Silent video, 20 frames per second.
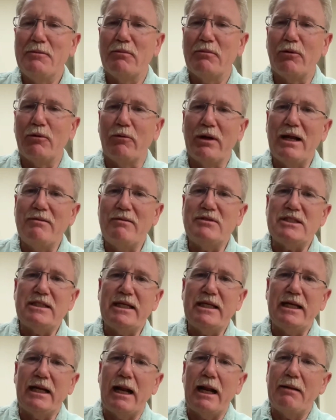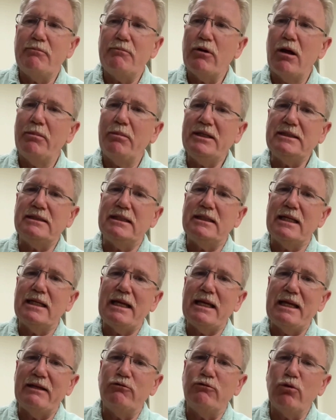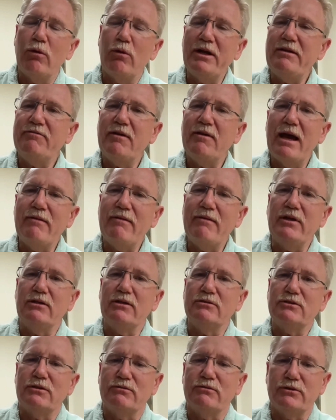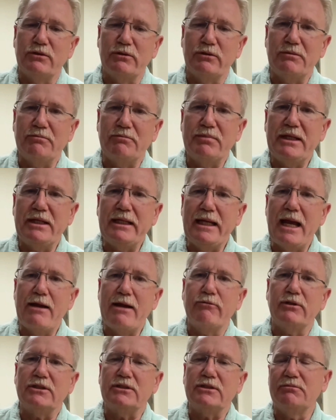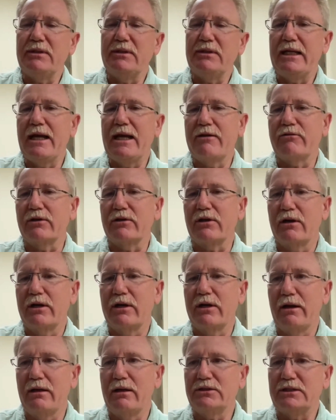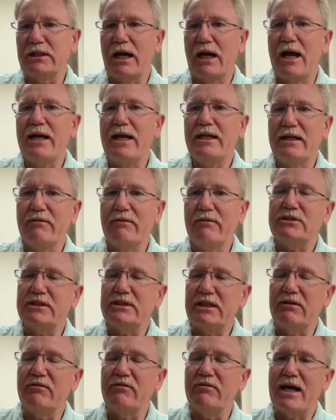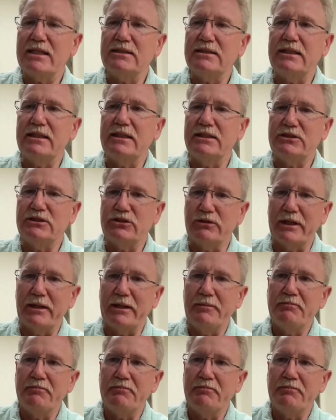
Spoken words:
but what I'm seeing, I'm probably in 25 years of doing pediatrics and pediatric cardiology, I had never seen a vaccine injury.